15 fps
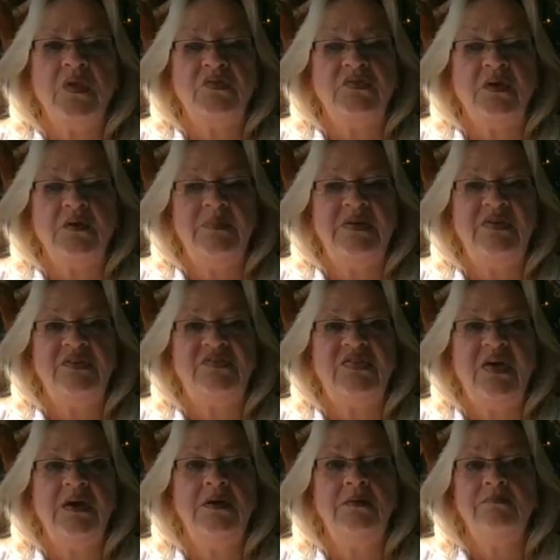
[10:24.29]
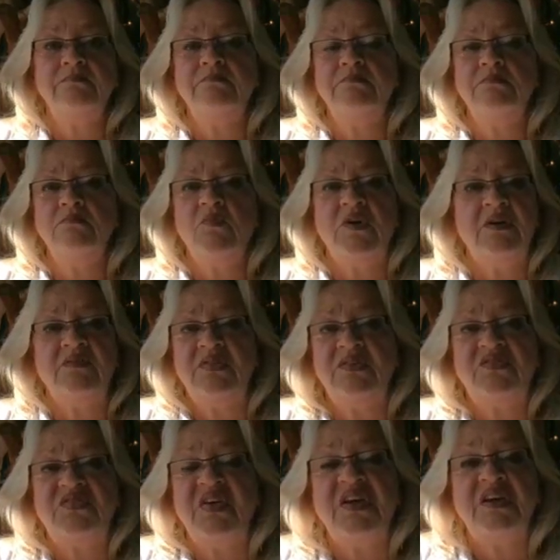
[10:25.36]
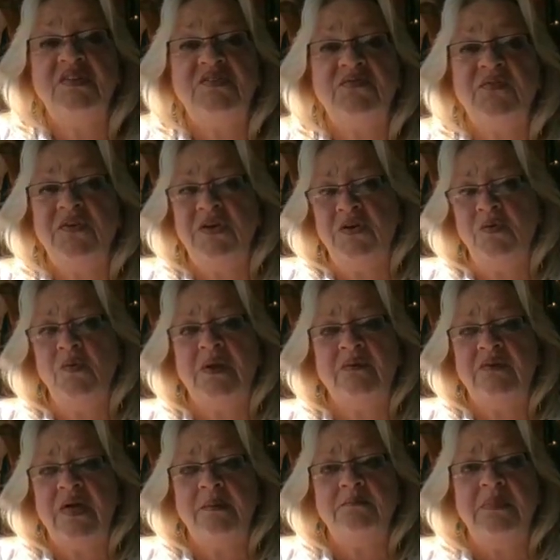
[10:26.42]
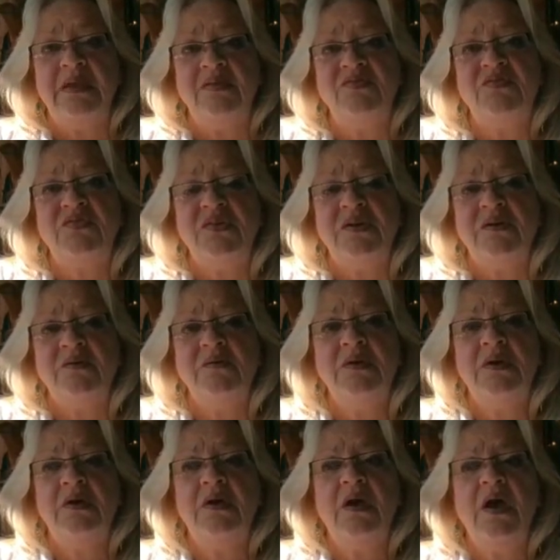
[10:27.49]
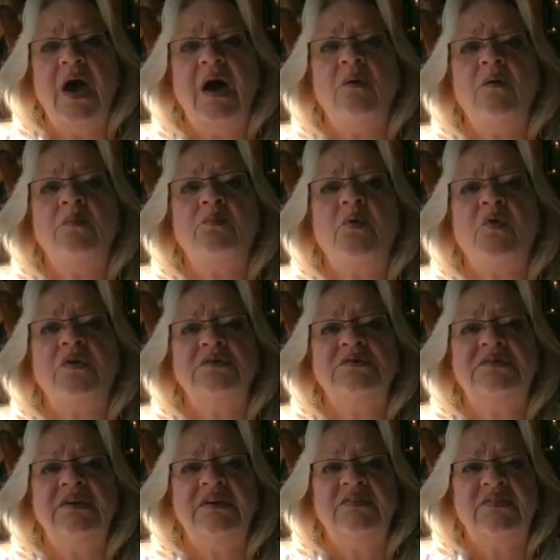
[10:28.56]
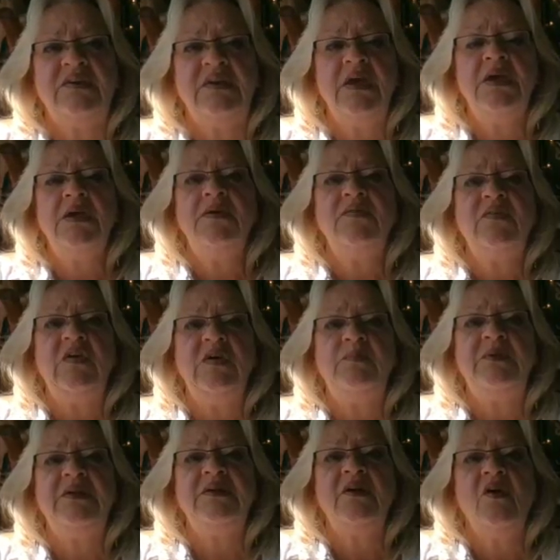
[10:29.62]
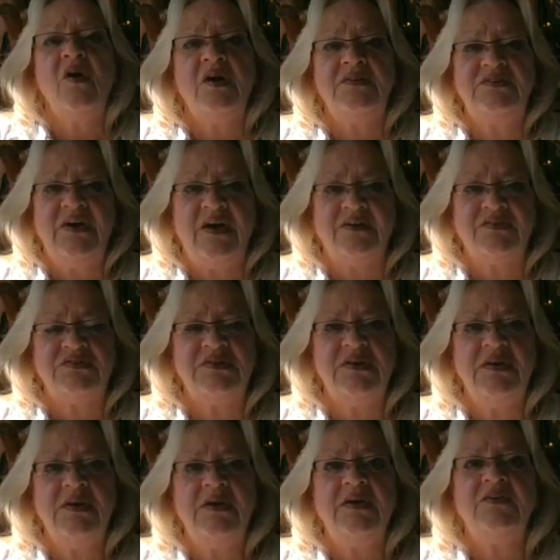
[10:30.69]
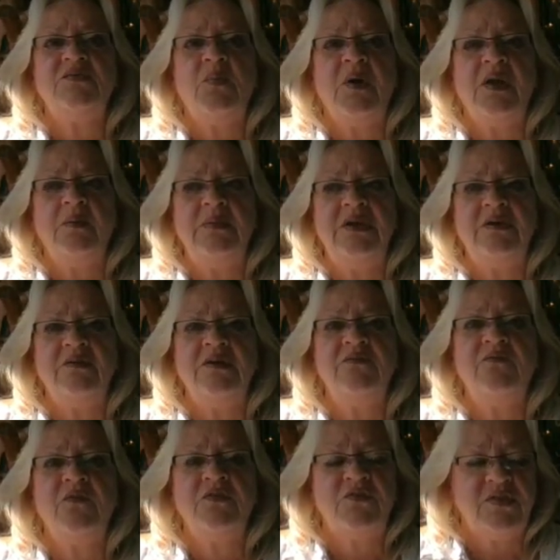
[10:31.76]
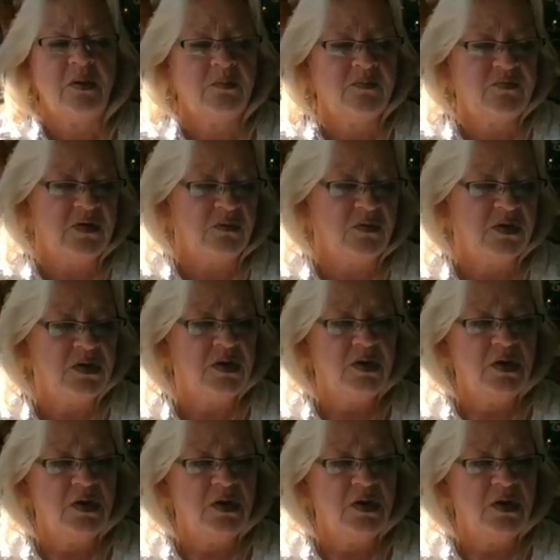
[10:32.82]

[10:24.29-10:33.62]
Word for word: It's going to be this thing, whatever this thing is for you, whatever that means to you. How important is it? Keep it in context, is what I'm hearing for some of you.